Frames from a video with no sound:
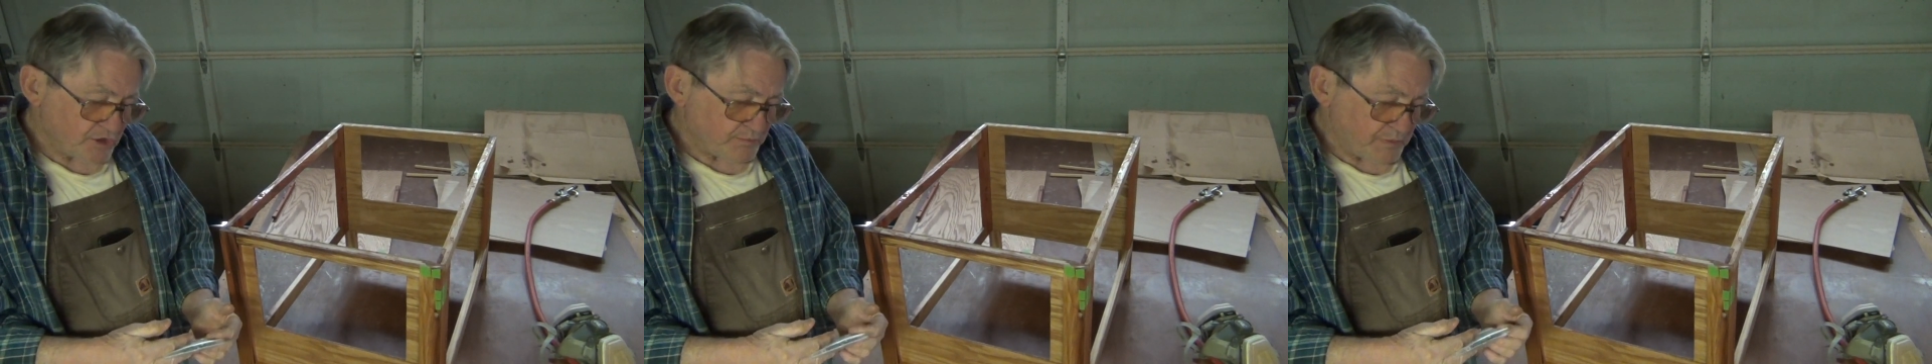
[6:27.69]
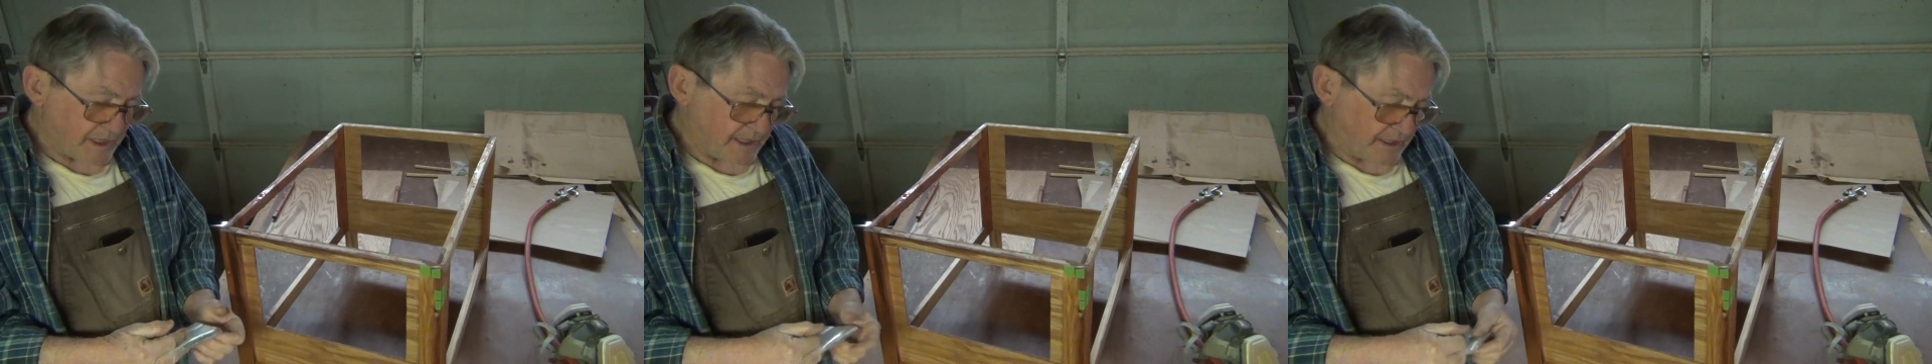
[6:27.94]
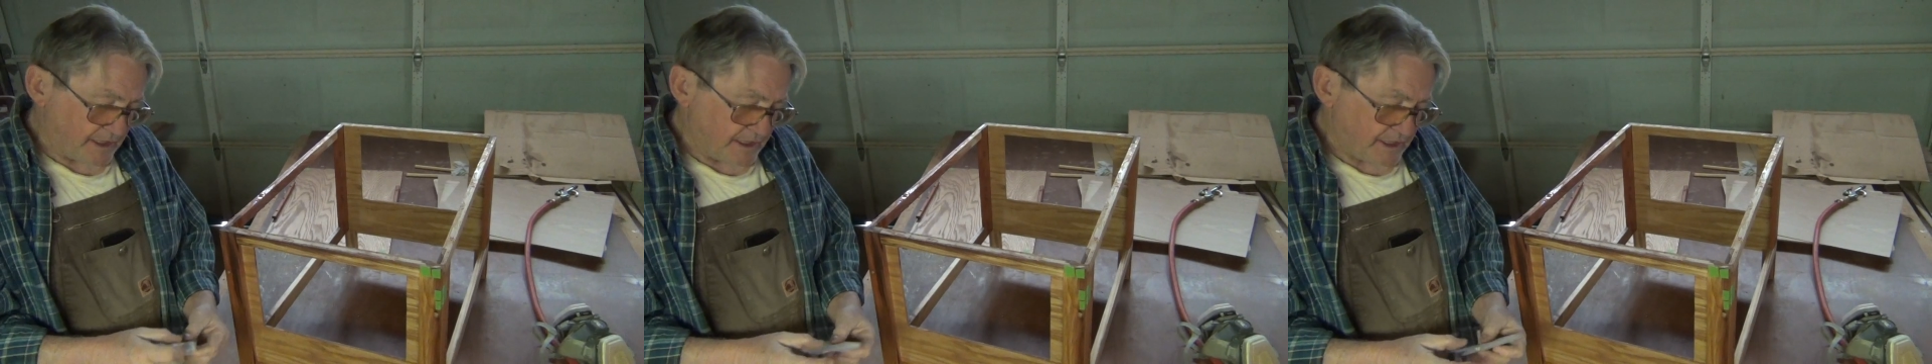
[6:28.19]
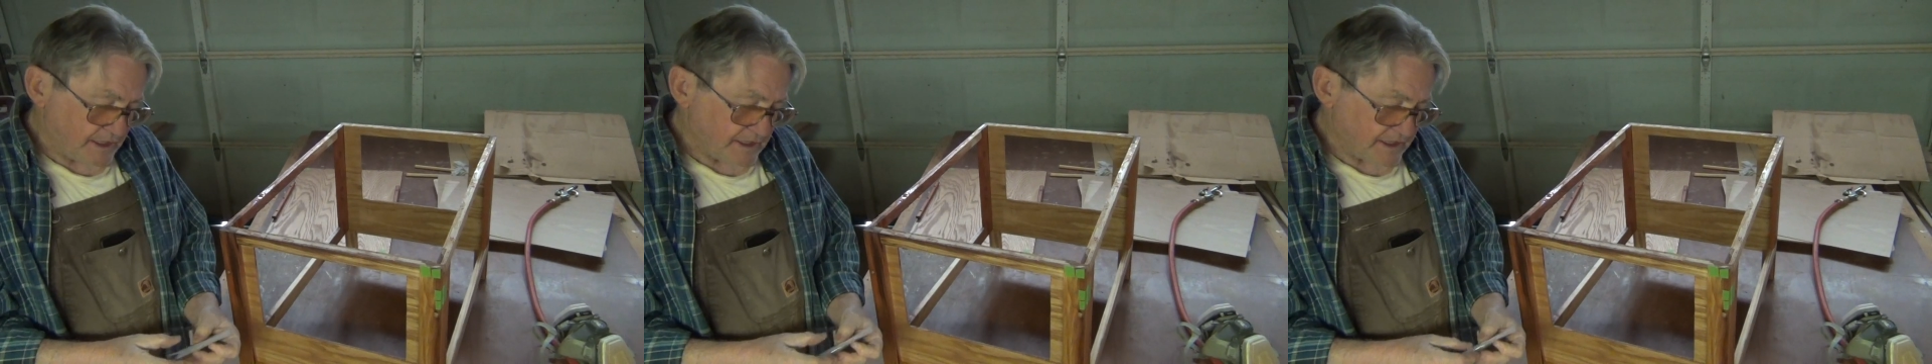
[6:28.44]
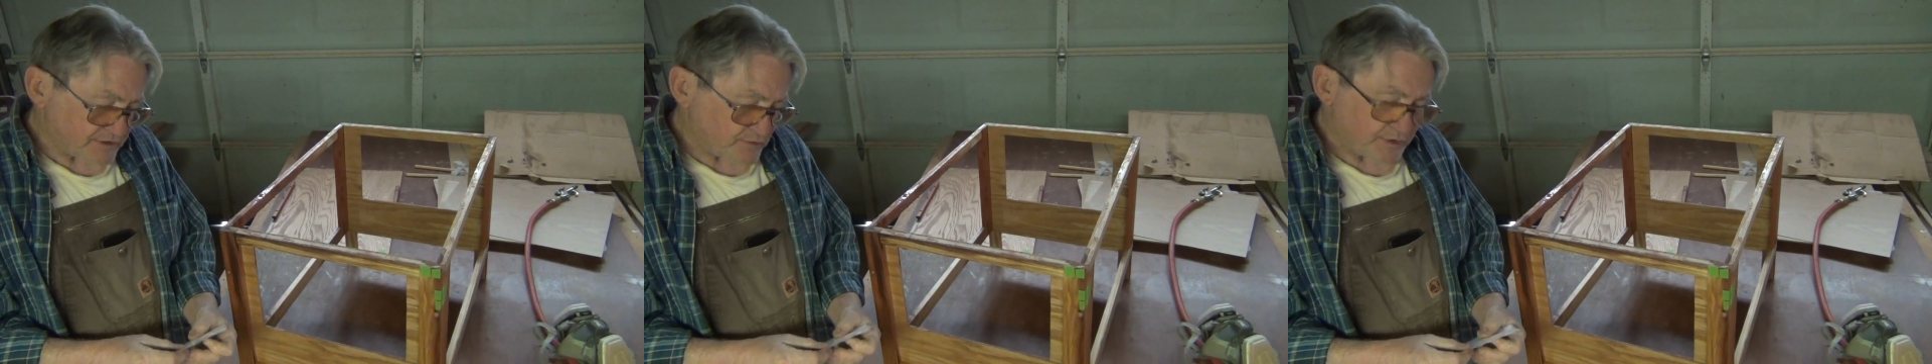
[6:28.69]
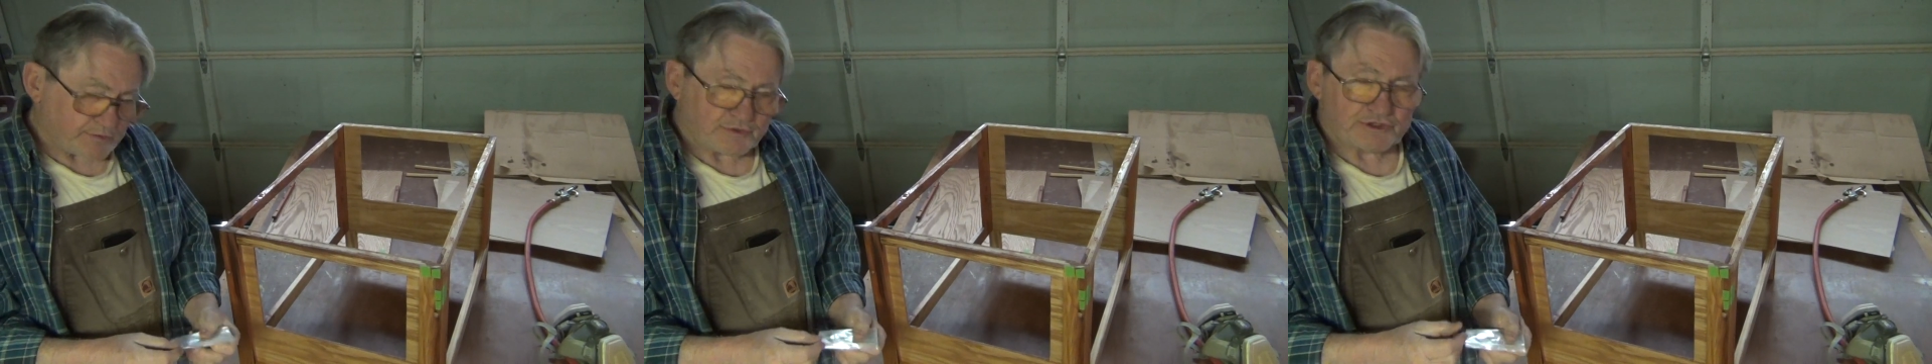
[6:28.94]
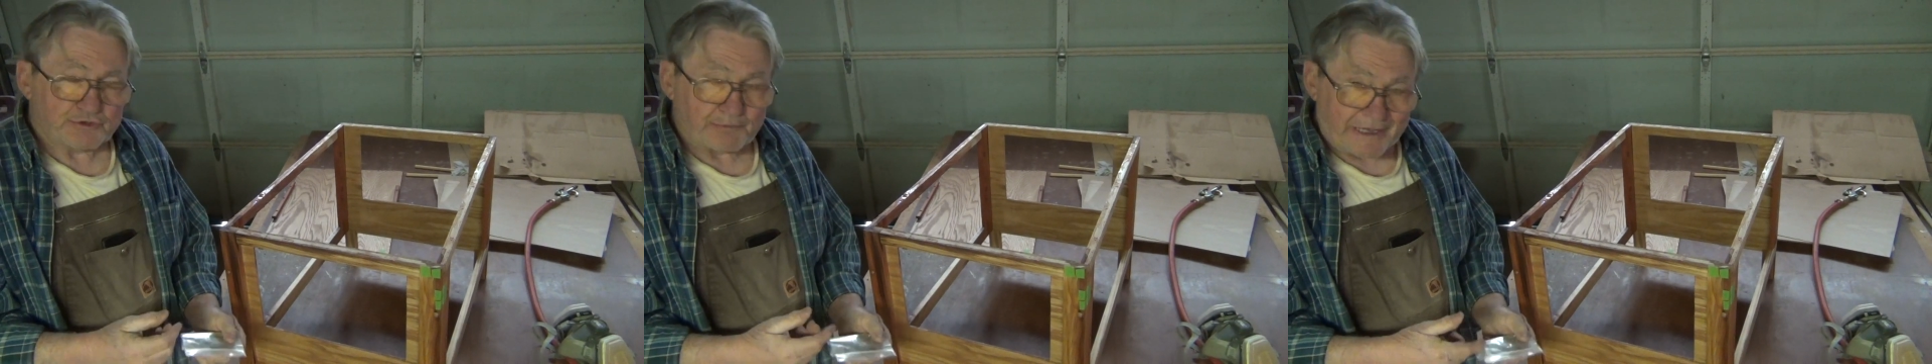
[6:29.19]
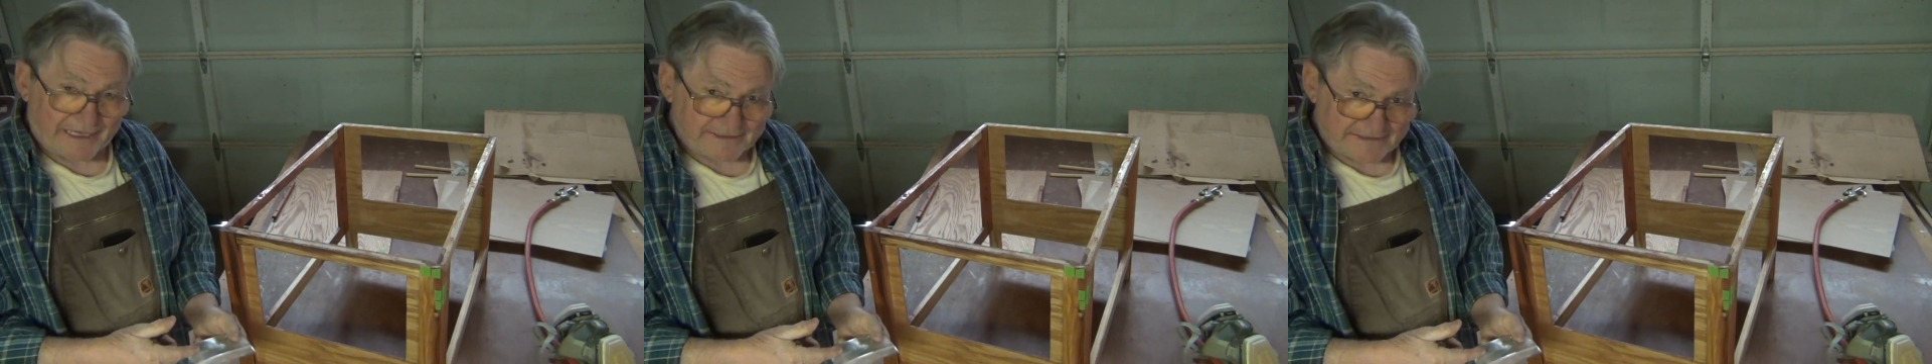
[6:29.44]
But that's where you put your
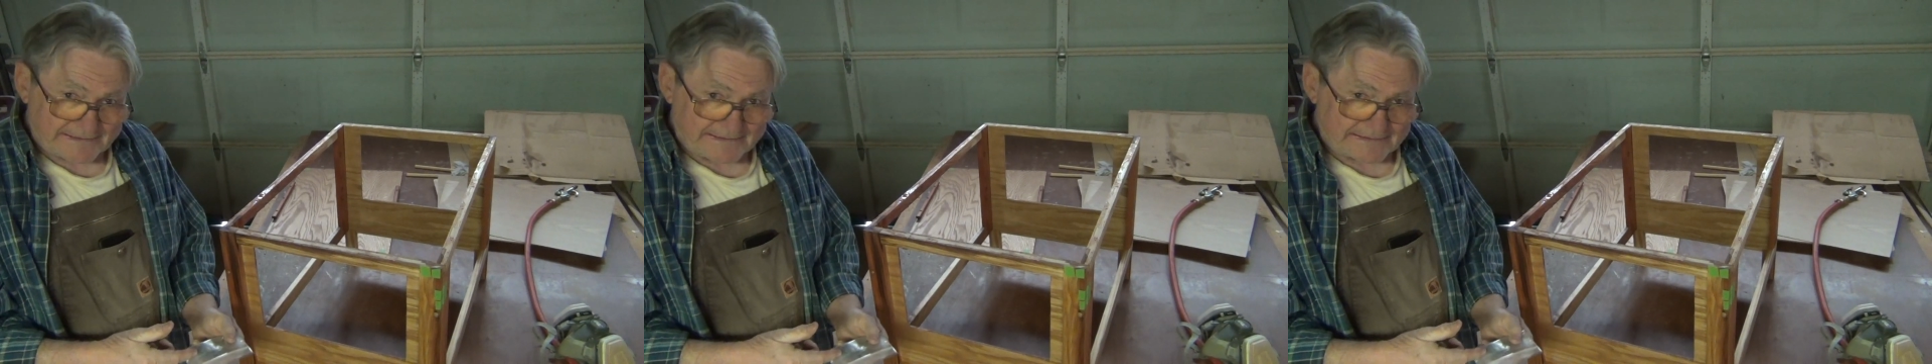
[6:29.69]
matches,